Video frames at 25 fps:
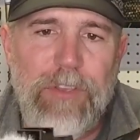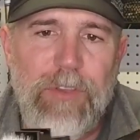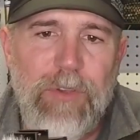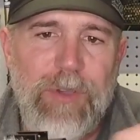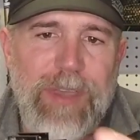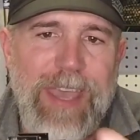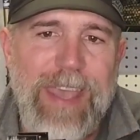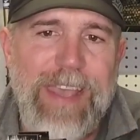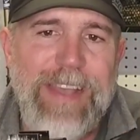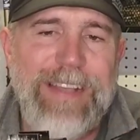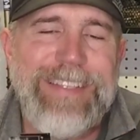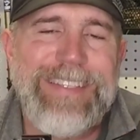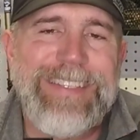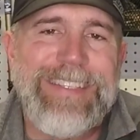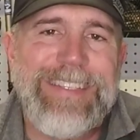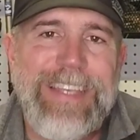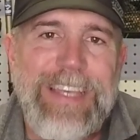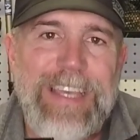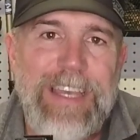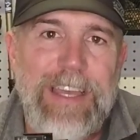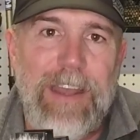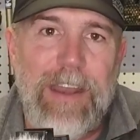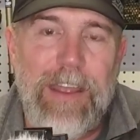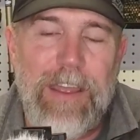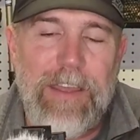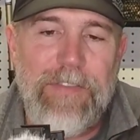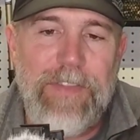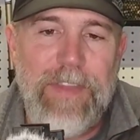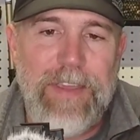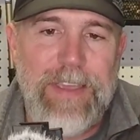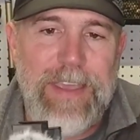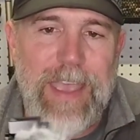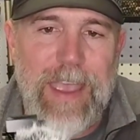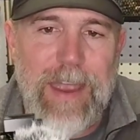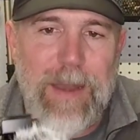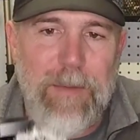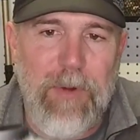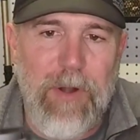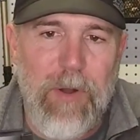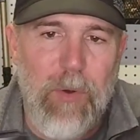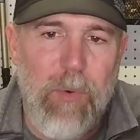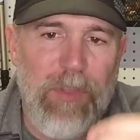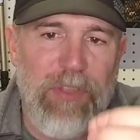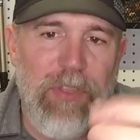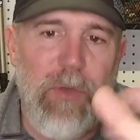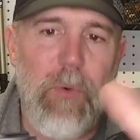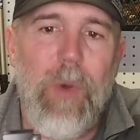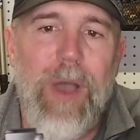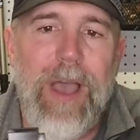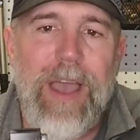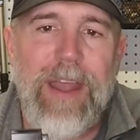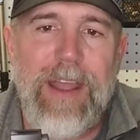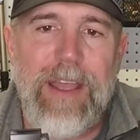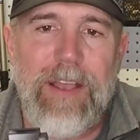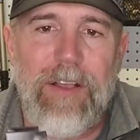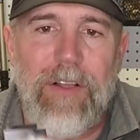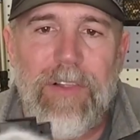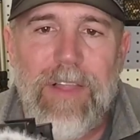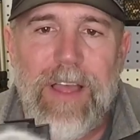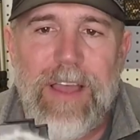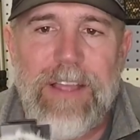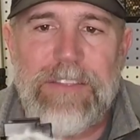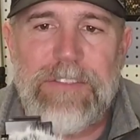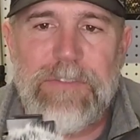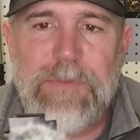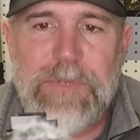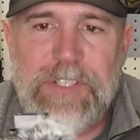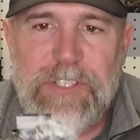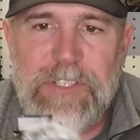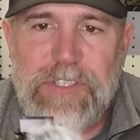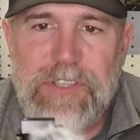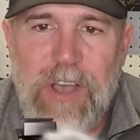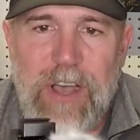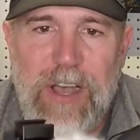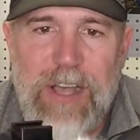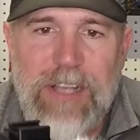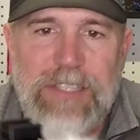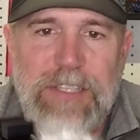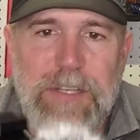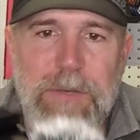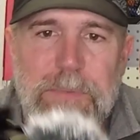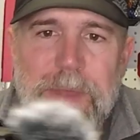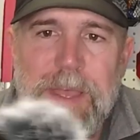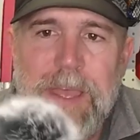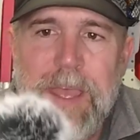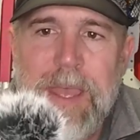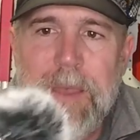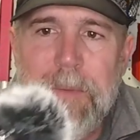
You can't see it in the camera with the wide angle lens, which is awesome.